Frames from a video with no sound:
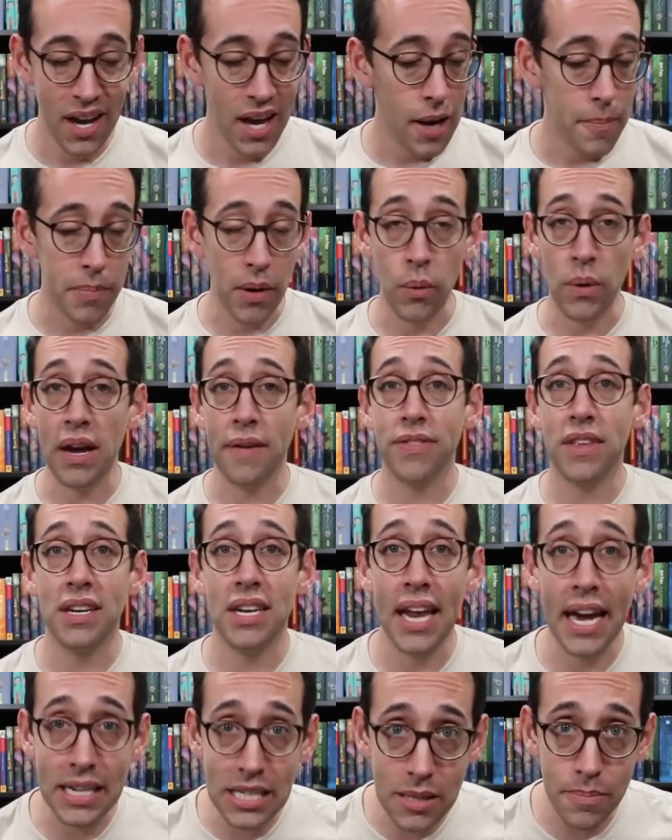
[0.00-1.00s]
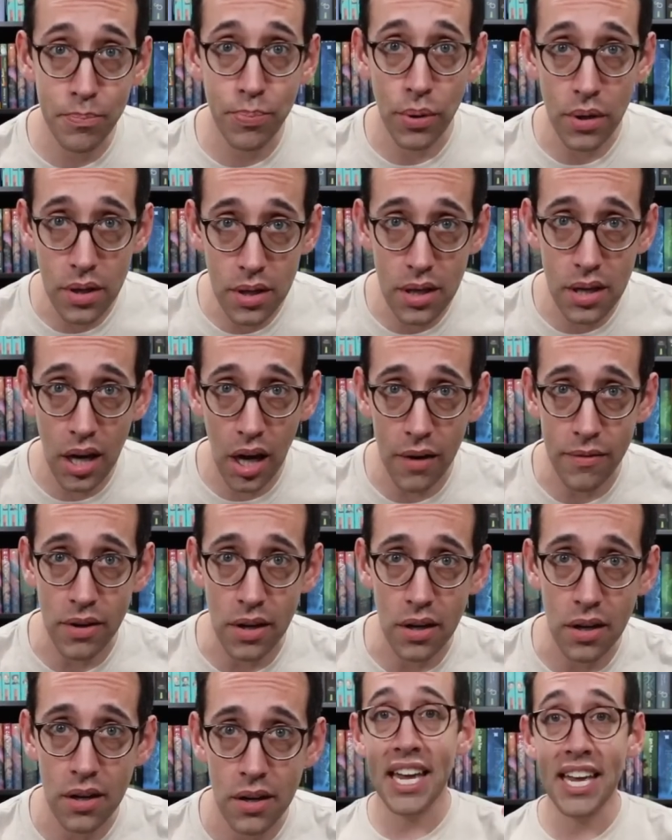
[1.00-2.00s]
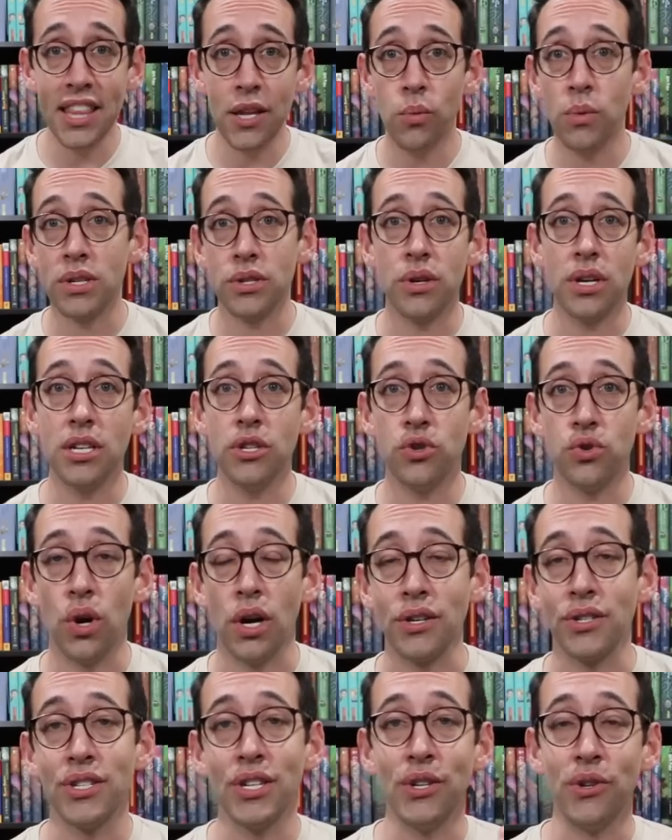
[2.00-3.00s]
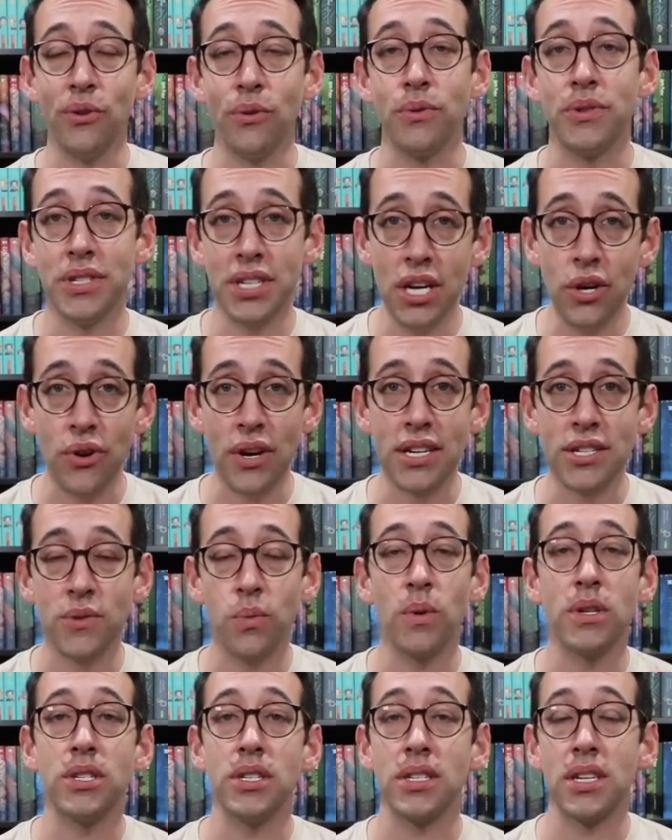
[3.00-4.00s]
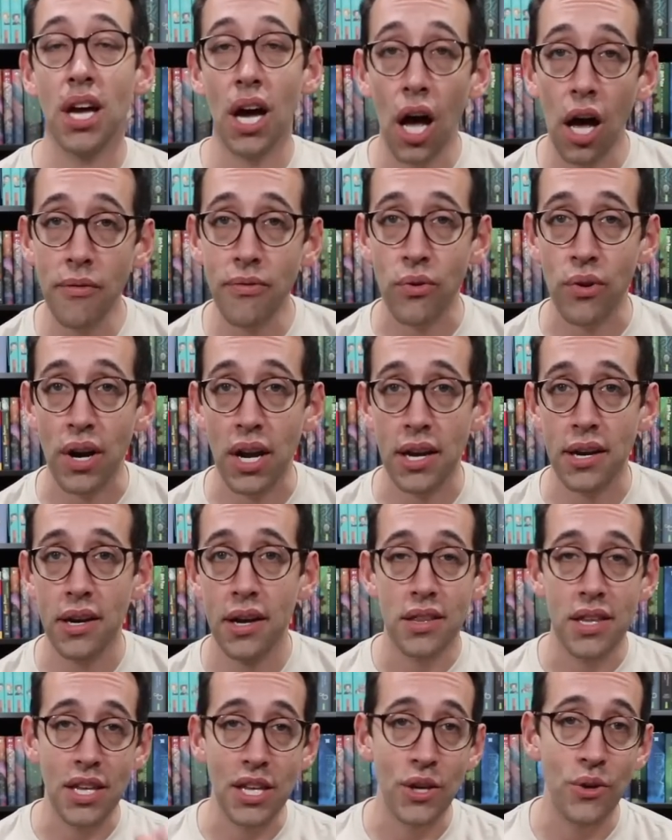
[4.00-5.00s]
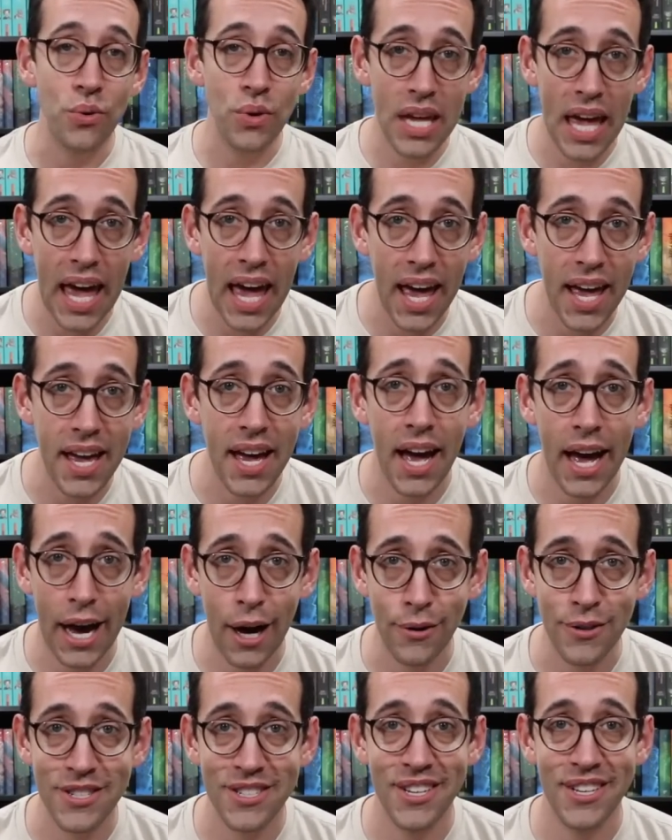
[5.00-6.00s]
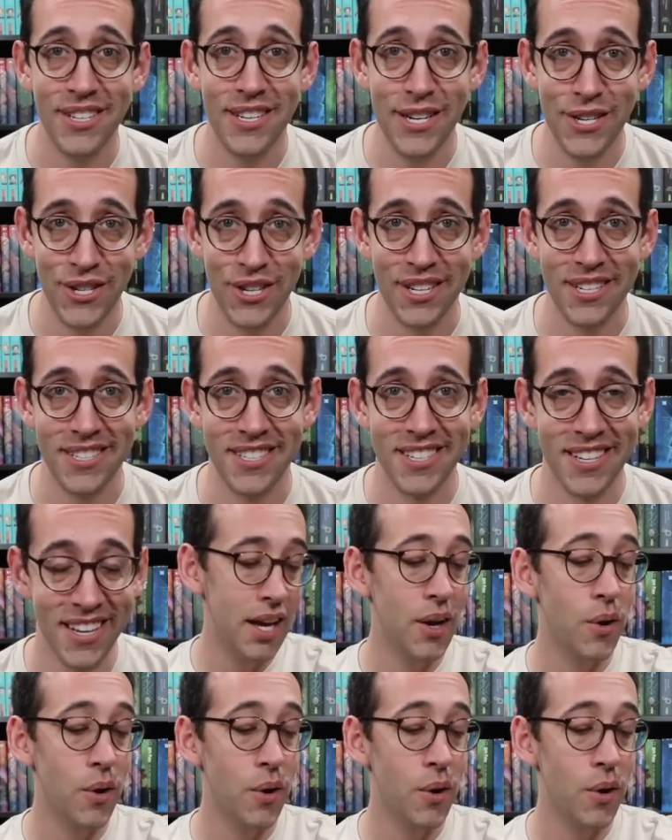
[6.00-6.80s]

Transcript: but we have the next book cover in the Wizarding Trunks new series, which is covering the UK house editions.